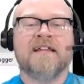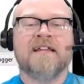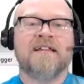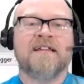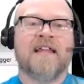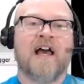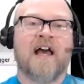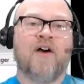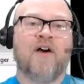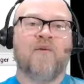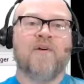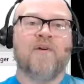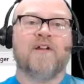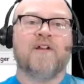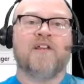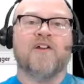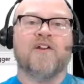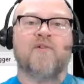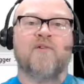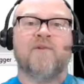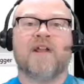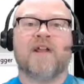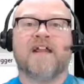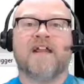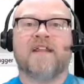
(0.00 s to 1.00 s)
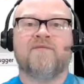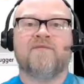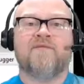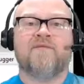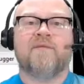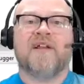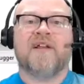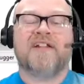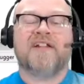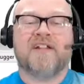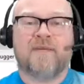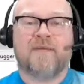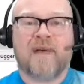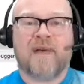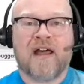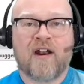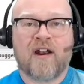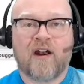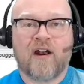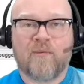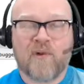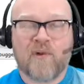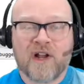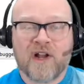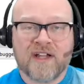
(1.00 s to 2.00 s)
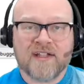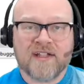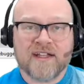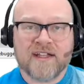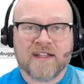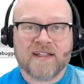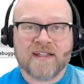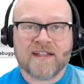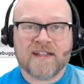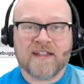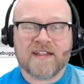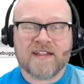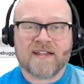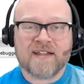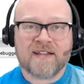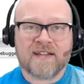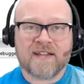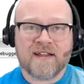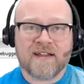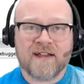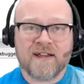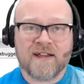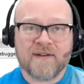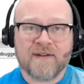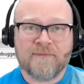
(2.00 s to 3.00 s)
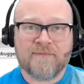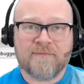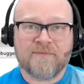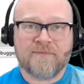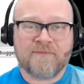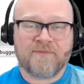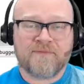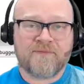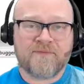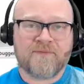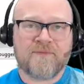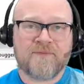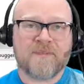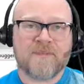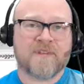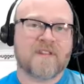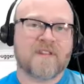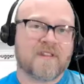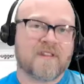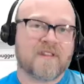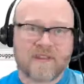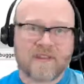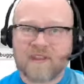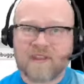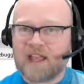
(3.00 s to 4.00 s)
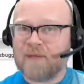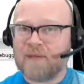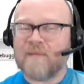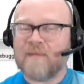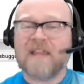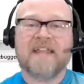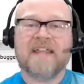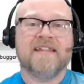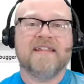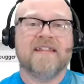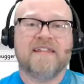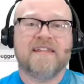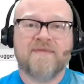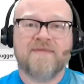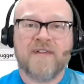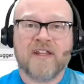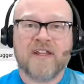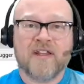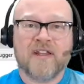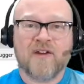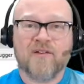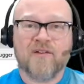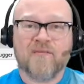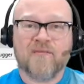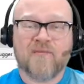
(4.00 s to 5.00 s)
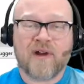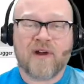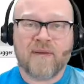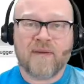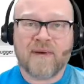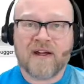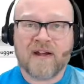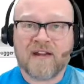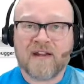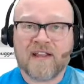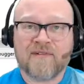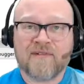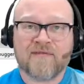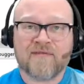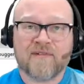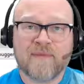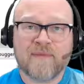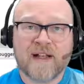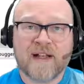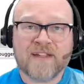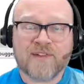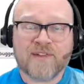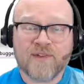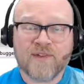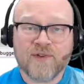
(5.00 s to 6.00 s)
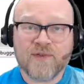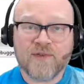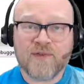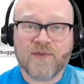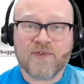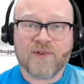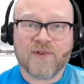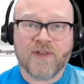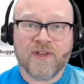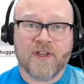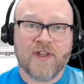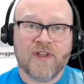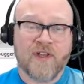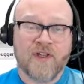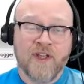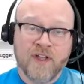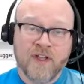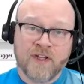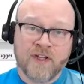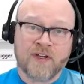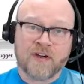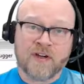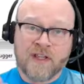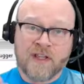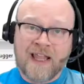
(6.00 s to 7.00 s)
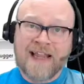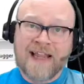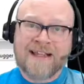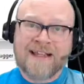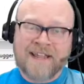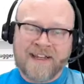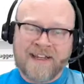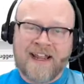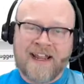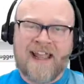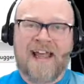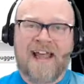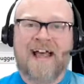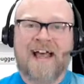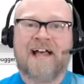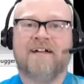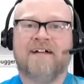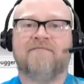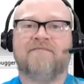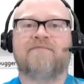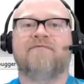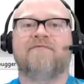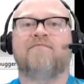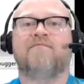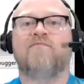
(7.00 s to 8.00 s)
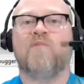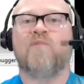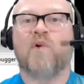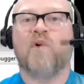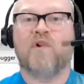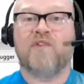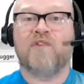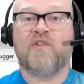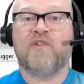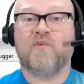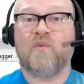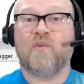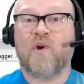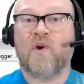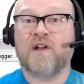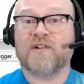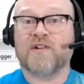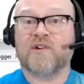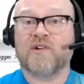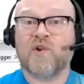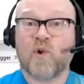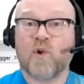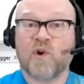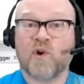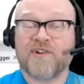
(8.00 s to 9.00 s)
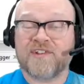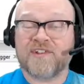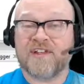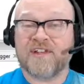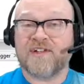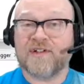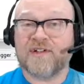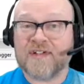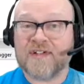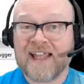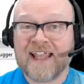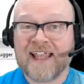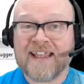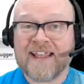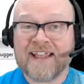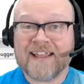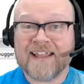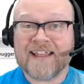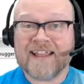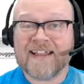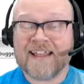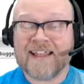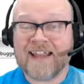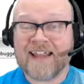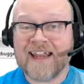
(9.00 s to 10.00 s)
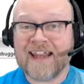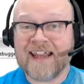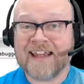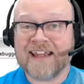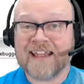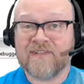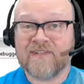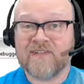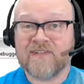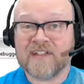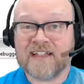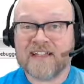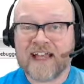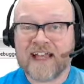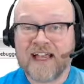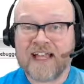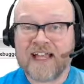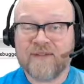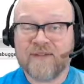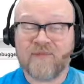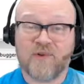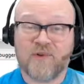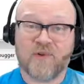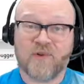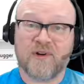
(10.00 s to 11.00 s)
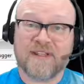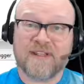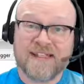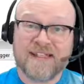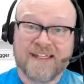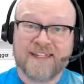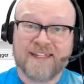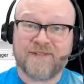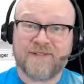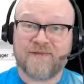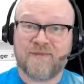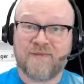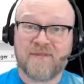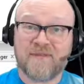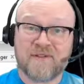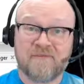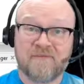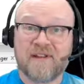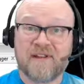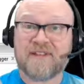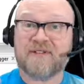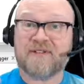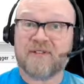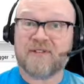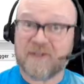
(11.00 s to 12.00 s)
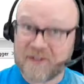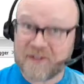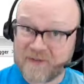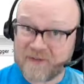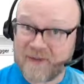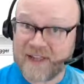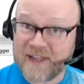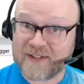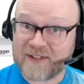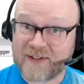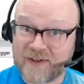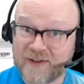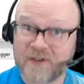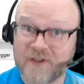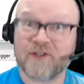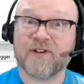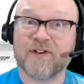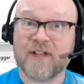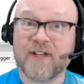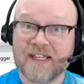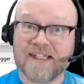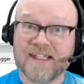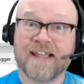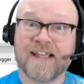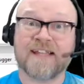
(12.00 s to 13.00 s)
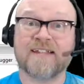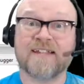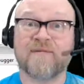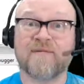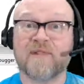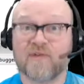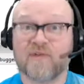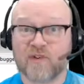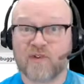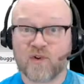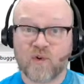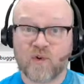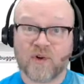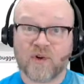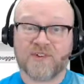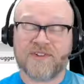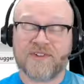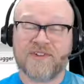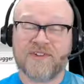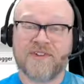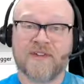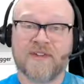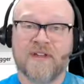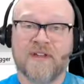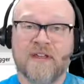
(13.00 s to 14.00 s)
Now we're going to create information about our project. Since I'm making this video primarily for my students, you're likely to have more than one course that you're taking at any given time, or at least from semester to semester, you're going to take some different courses.